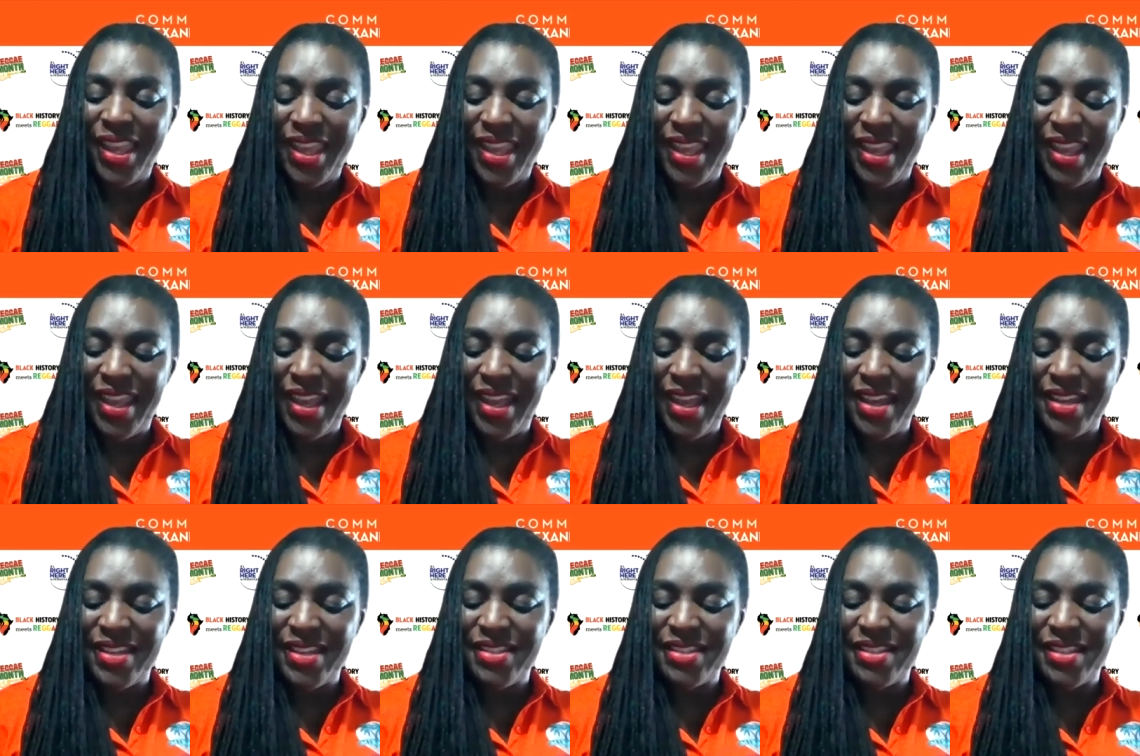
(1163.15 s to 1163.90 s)

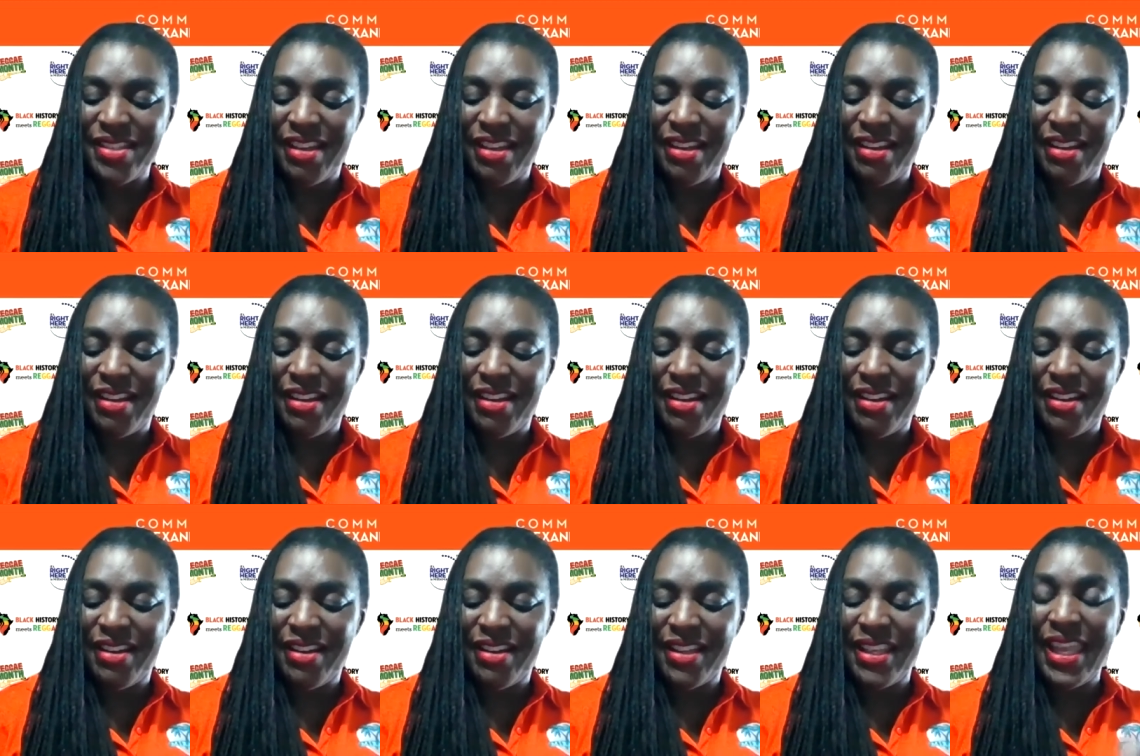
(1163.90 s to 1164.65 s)
and
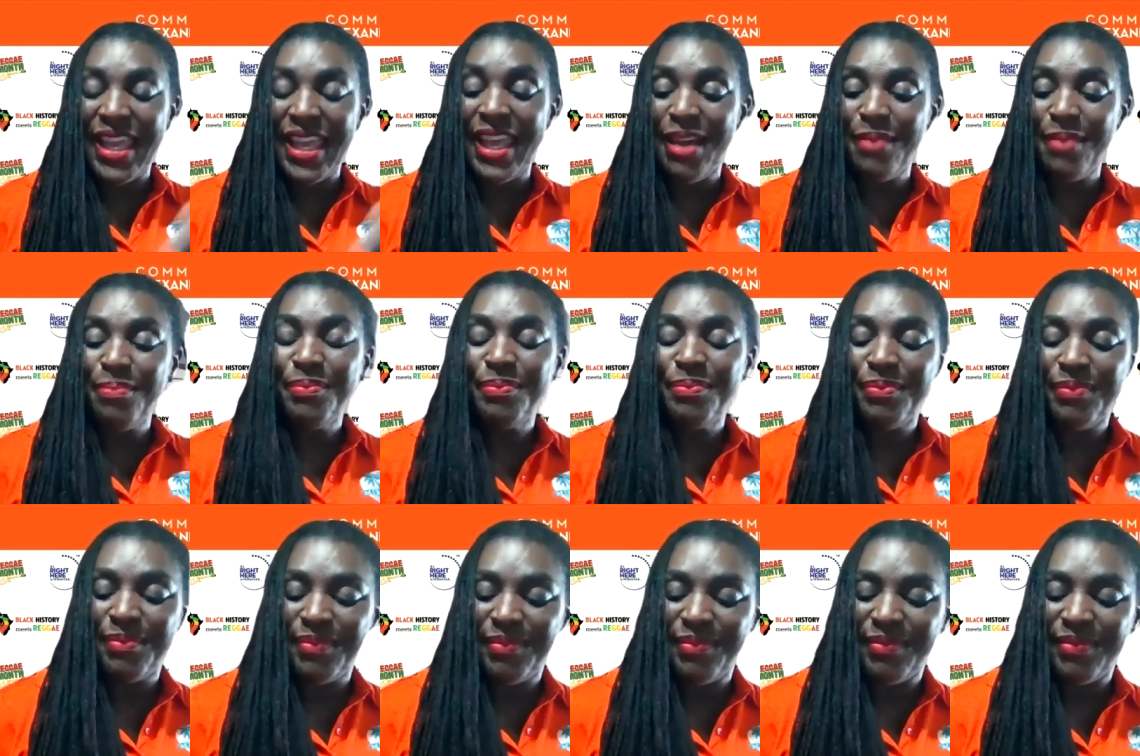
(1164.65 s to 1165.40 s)
M
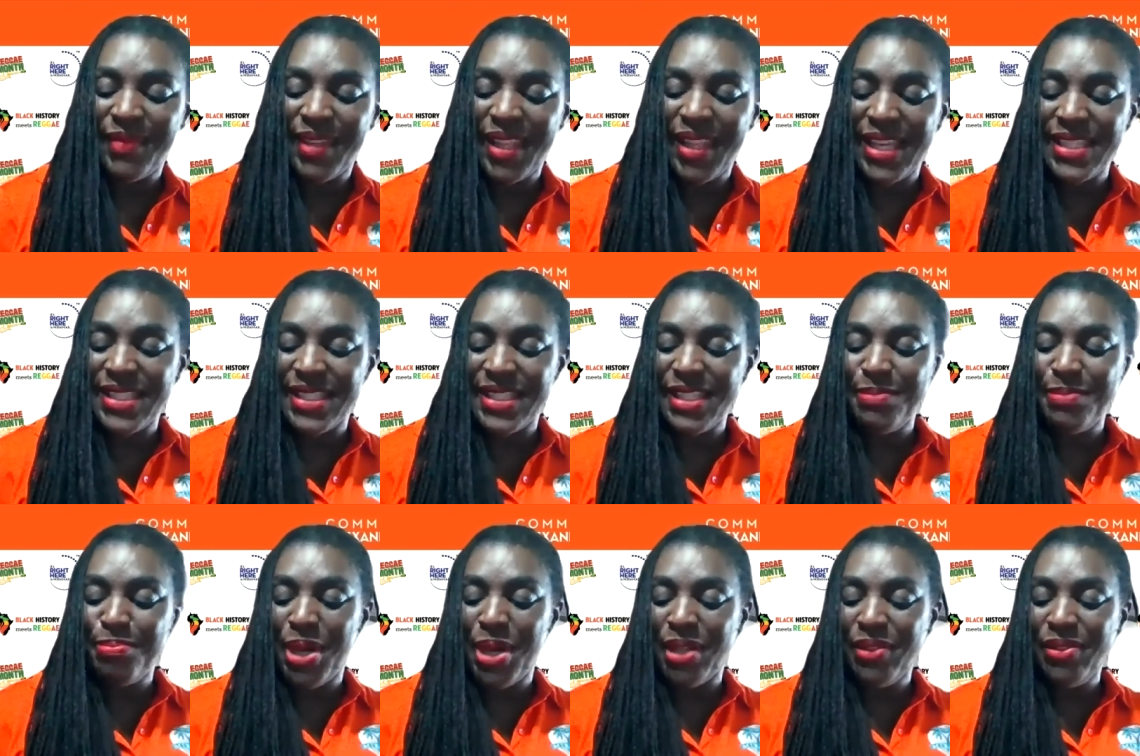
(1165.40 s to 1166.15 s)
as
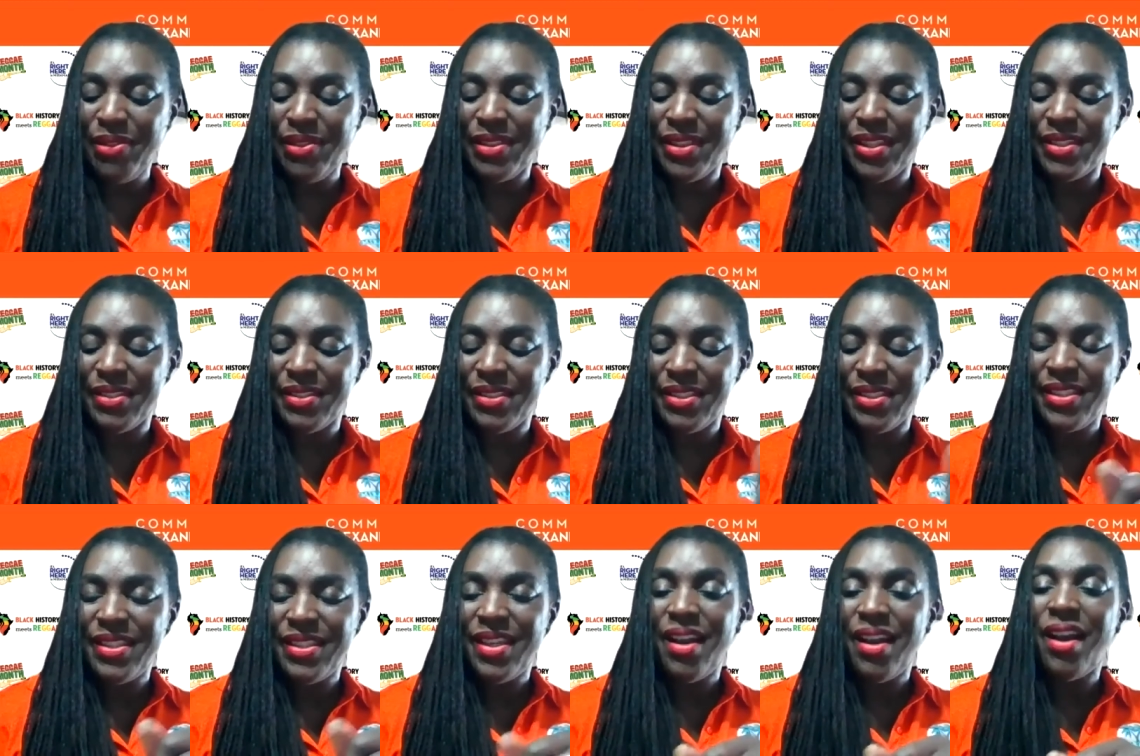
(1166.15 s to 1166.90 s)
in month,
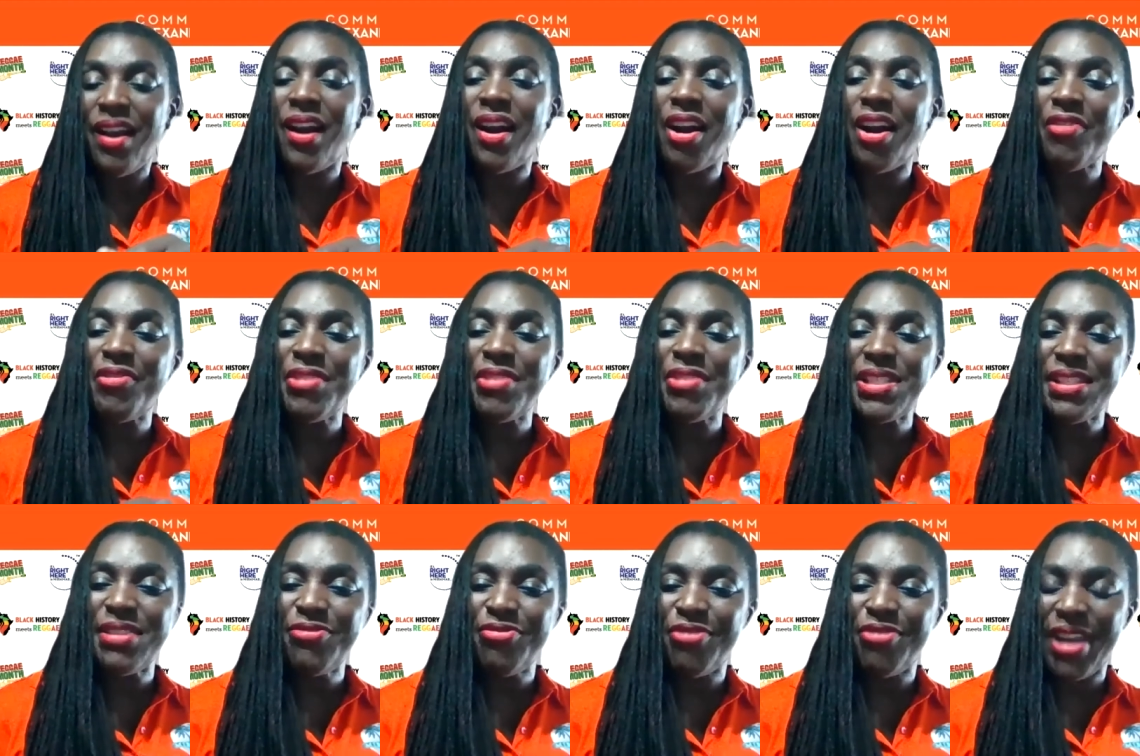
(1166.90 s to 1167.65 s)
R
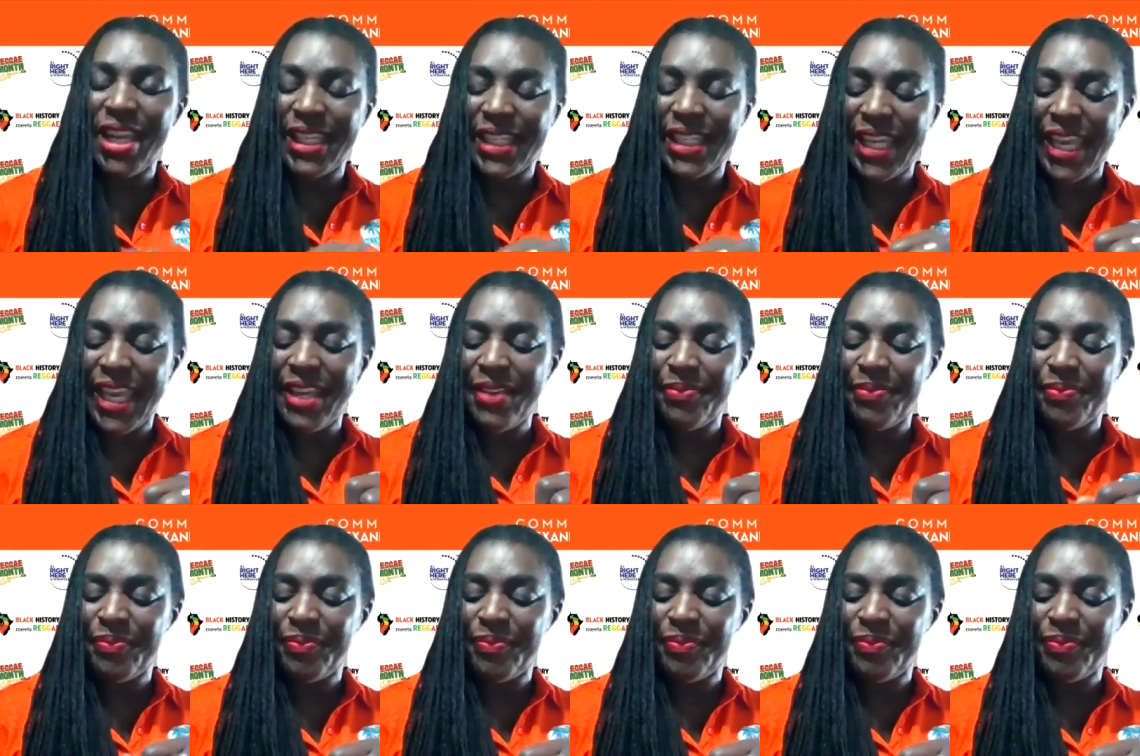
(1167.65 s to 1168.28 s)
as in reggae,